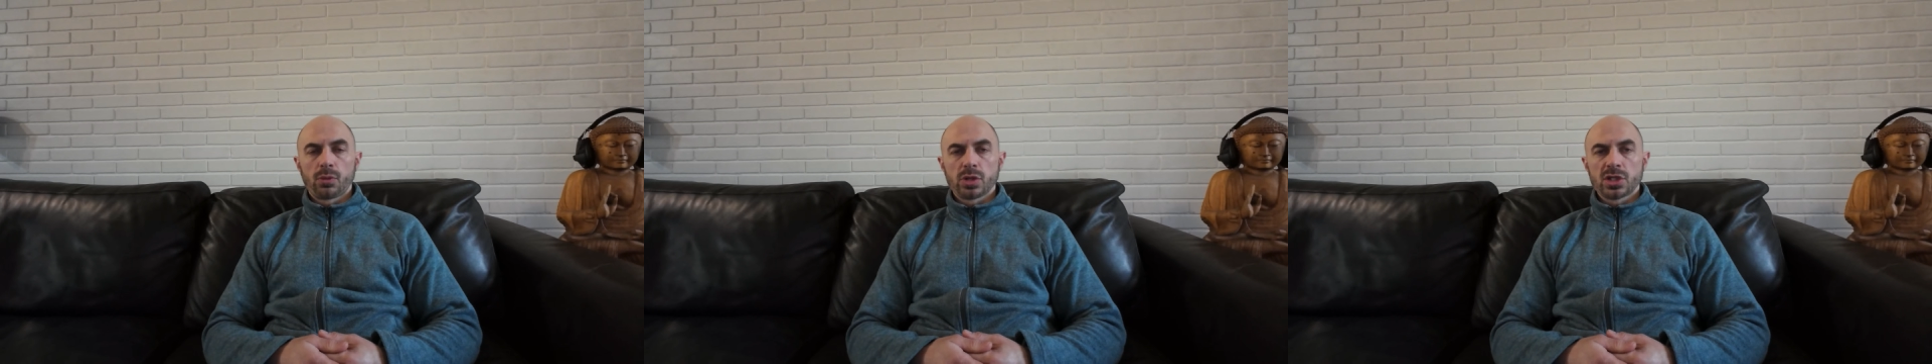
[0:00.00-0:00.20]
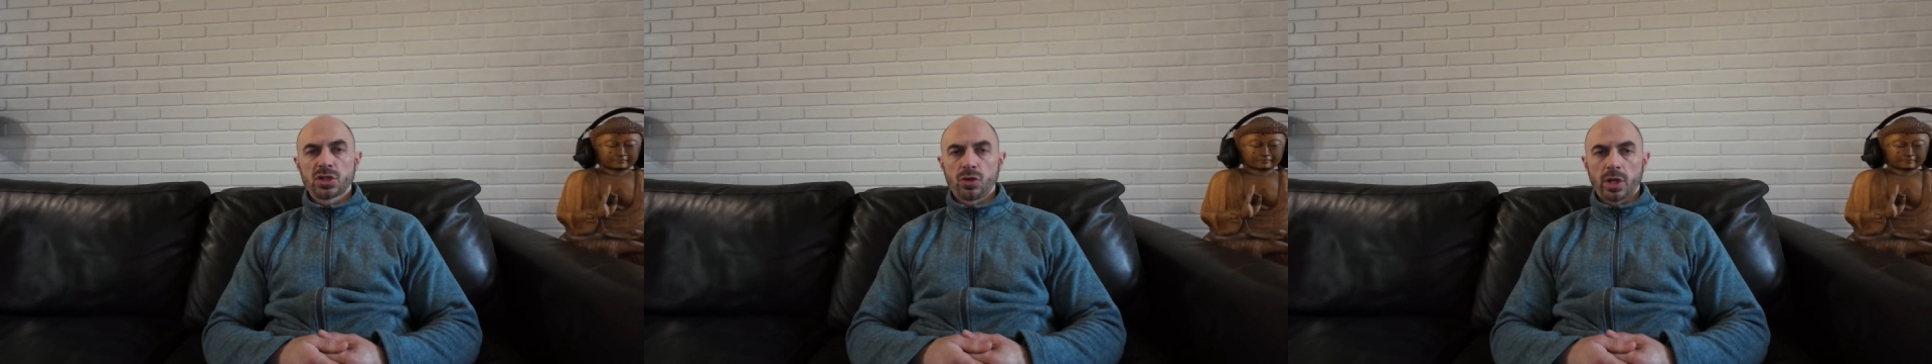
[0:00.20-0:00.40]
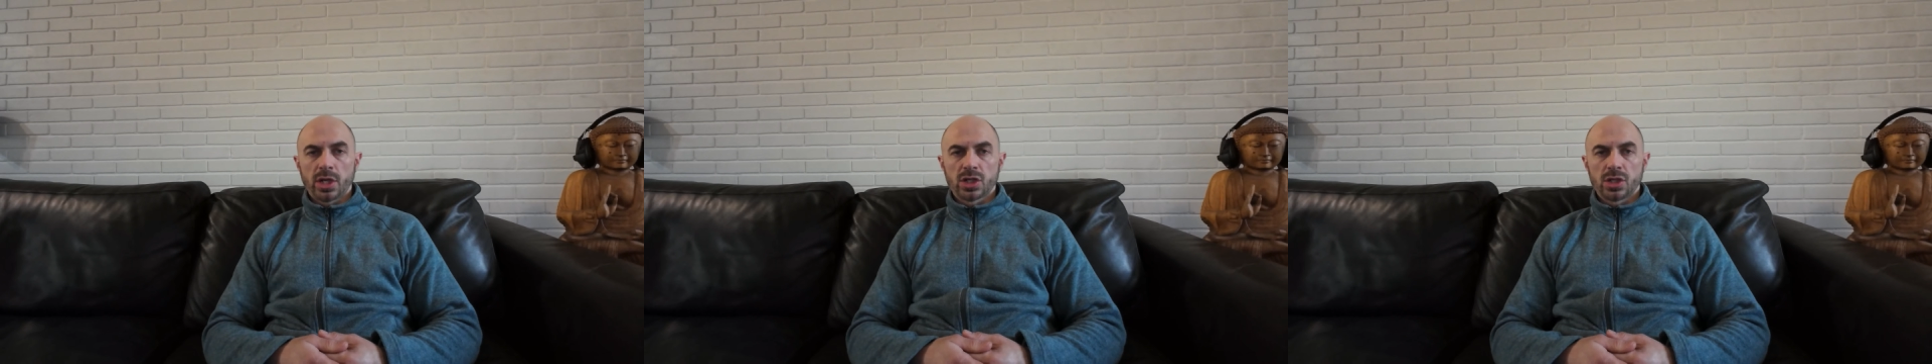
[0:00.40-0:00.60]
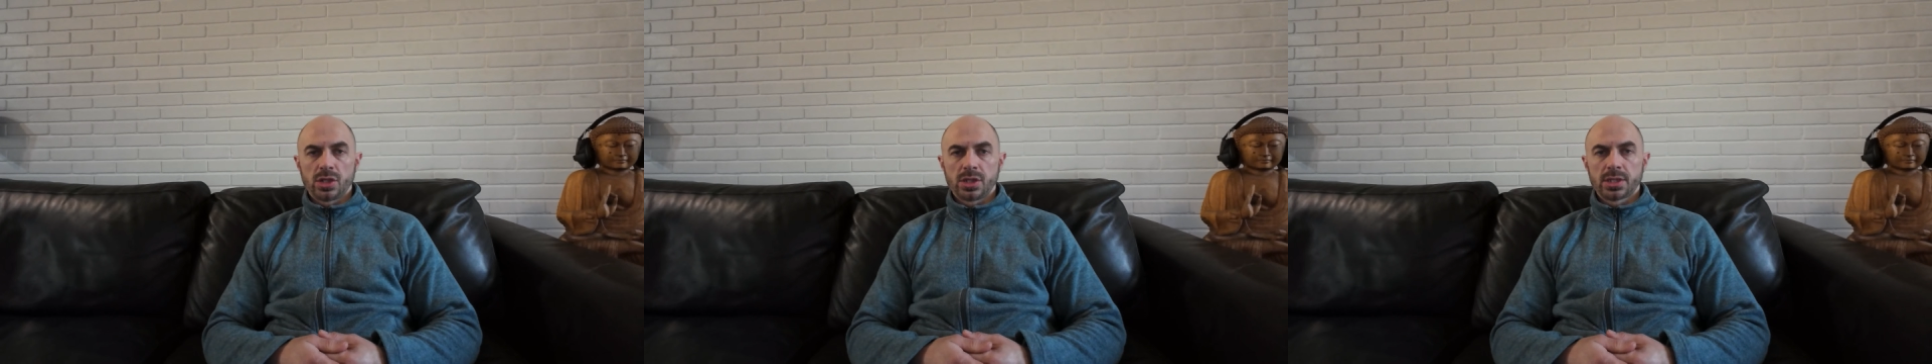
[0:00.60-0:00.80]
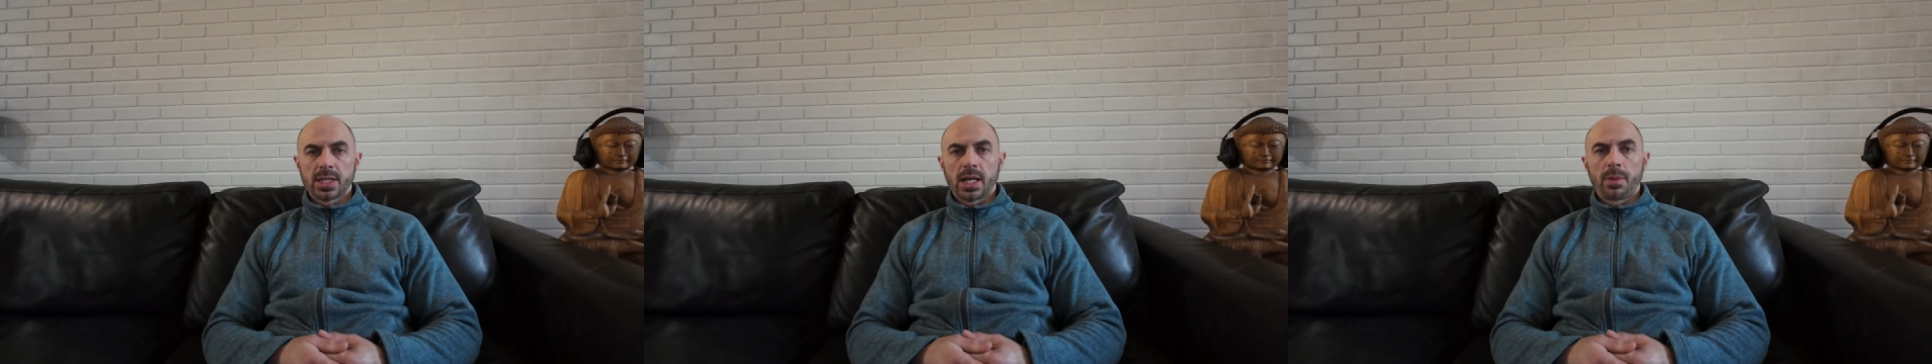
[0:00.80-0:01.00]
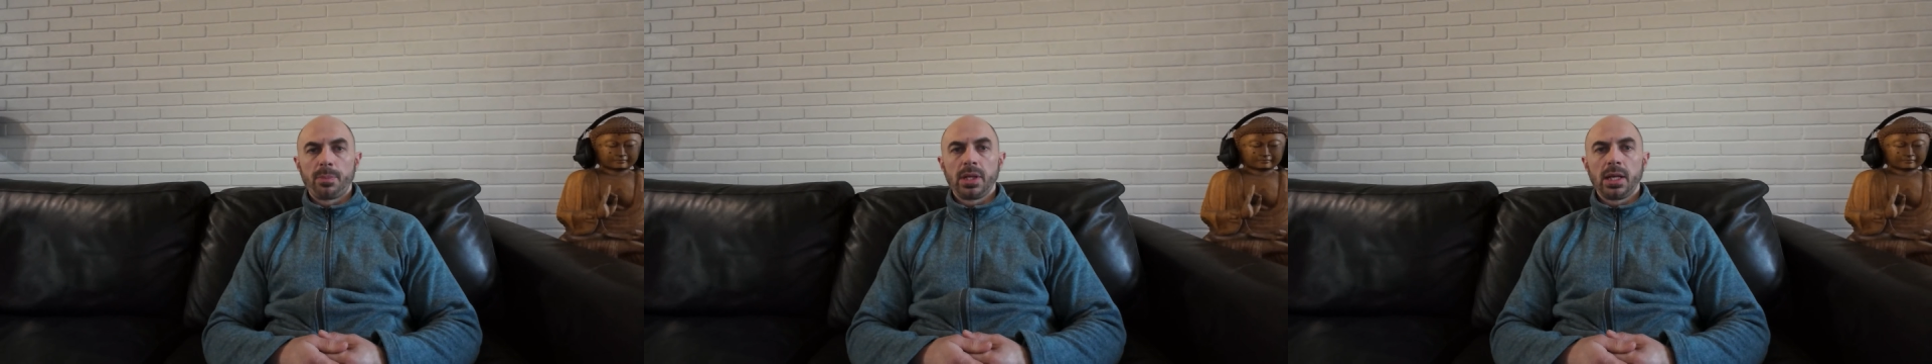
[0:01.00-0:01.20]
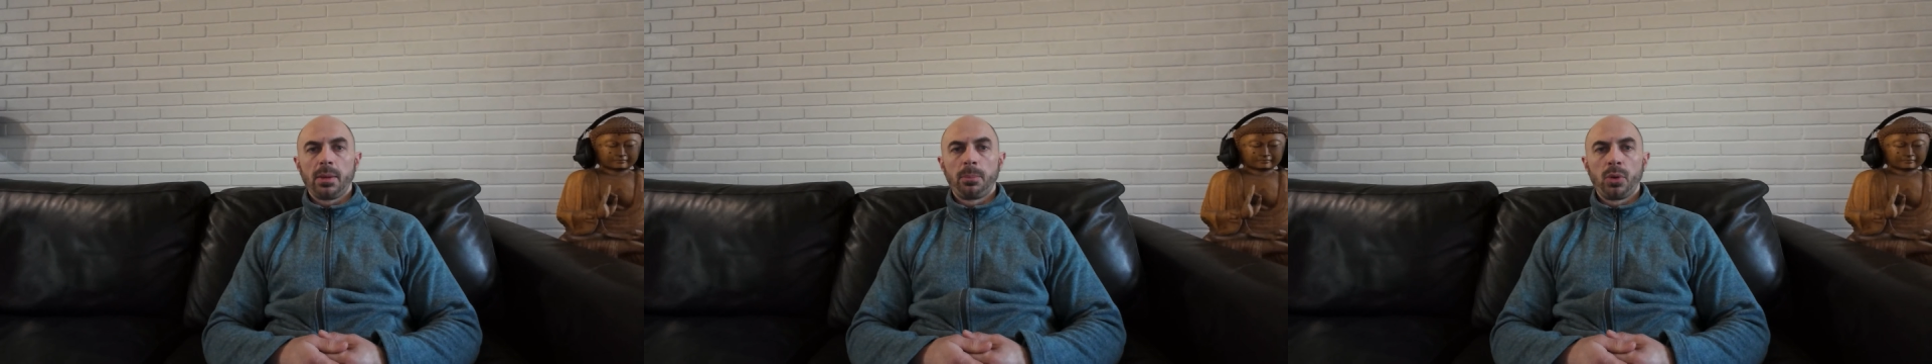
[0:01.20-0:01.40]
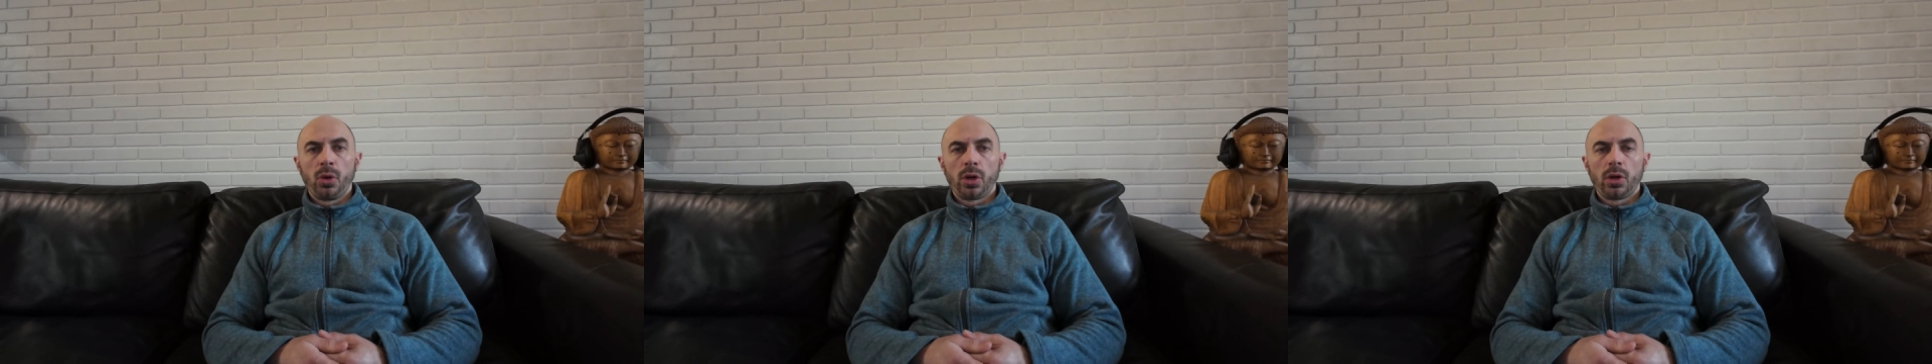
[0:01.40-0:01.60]
restrictions that are
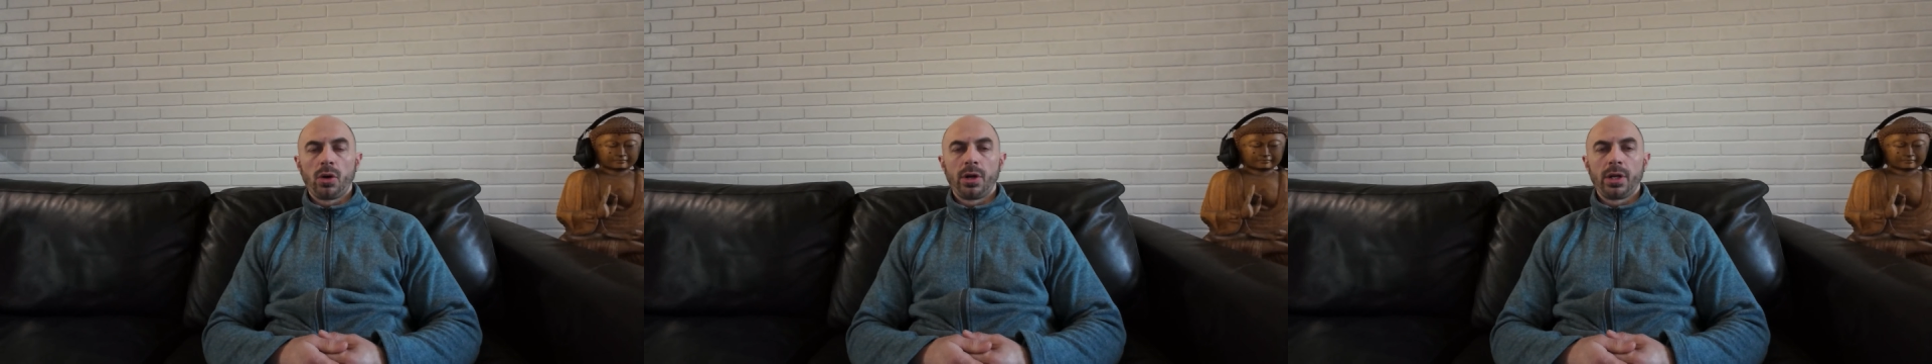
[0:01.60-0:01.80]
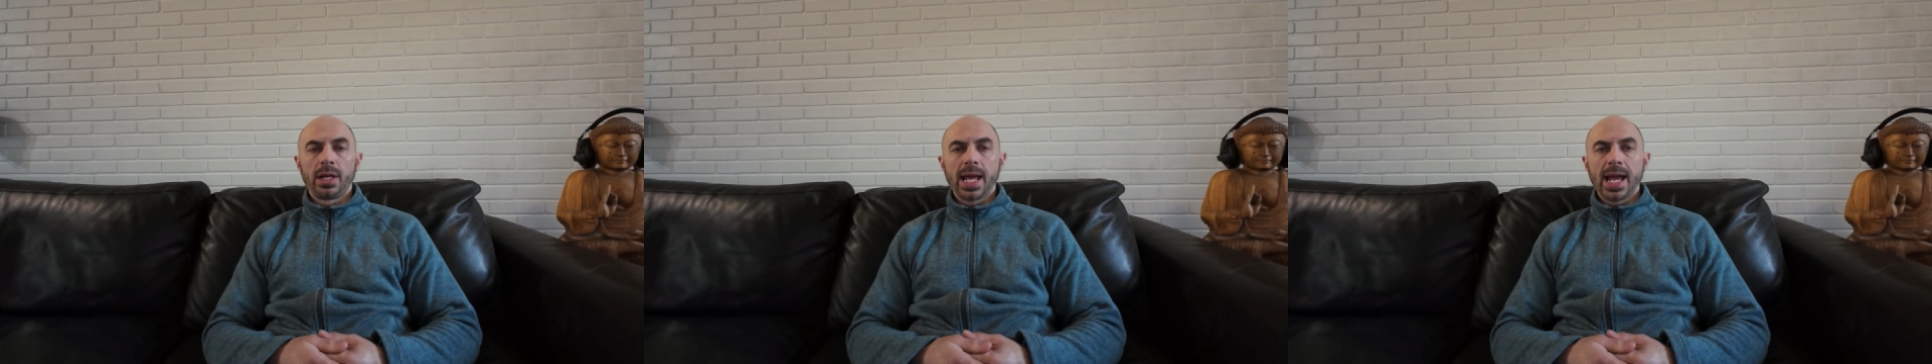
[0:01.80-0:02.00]
being put on